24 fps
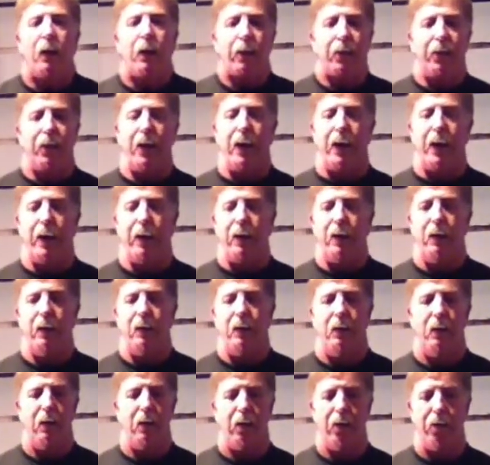then
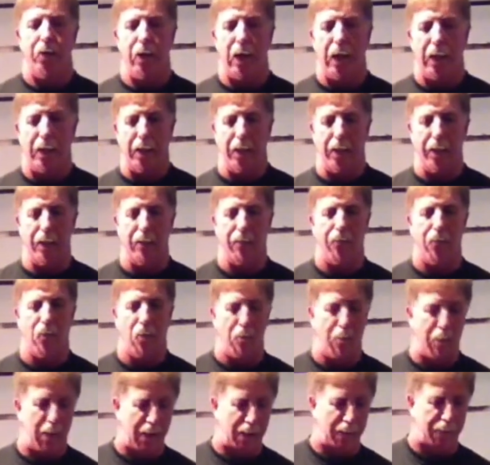you're not going to get the full
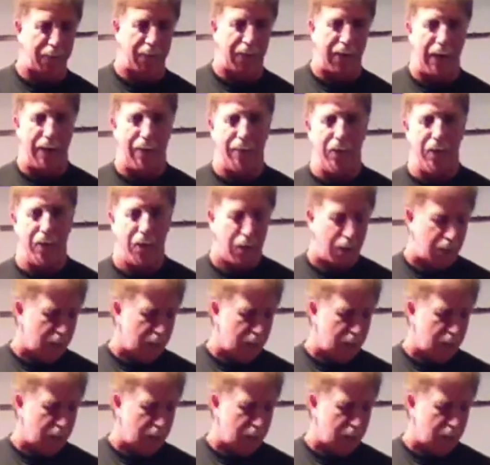benefit out of it.